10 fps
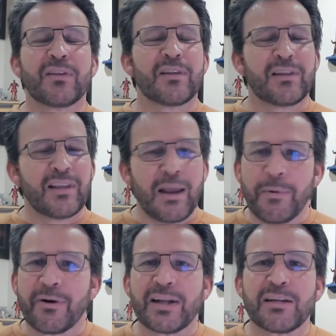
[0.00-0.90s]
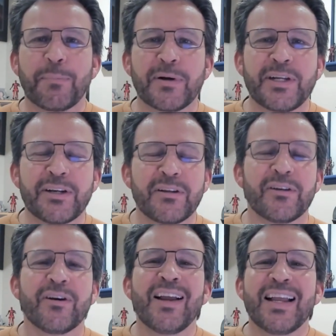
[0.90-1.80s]
Democrats in
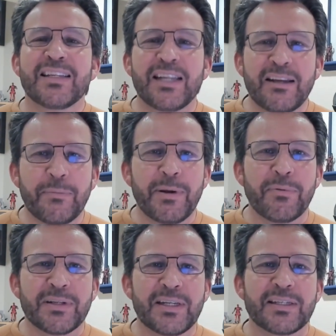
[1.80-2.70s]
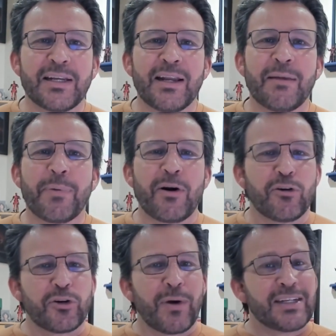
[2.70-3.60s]
particular seem to be resisting it,
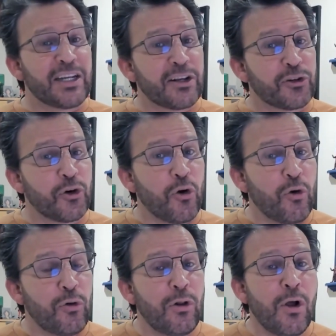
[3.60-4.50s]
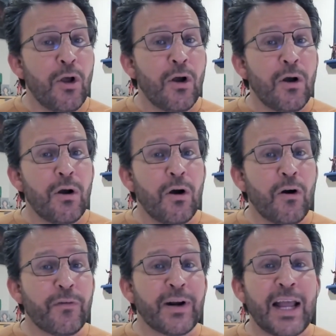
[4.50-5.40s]
prioritizing control
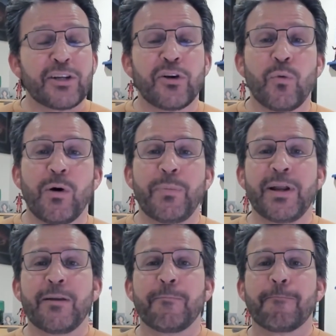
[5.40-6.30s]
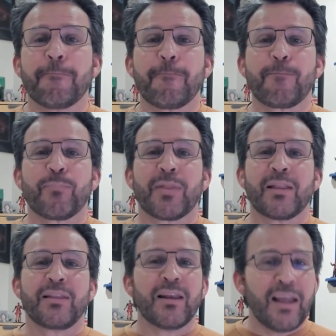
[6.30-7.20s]
over national well-being.
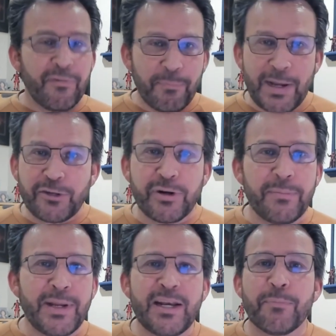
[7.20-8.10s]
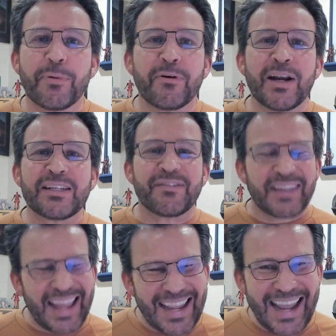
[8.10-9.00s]
The left, mainstream media, and progressives,
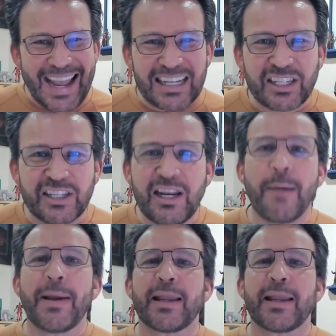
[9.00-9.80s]
they can't stomach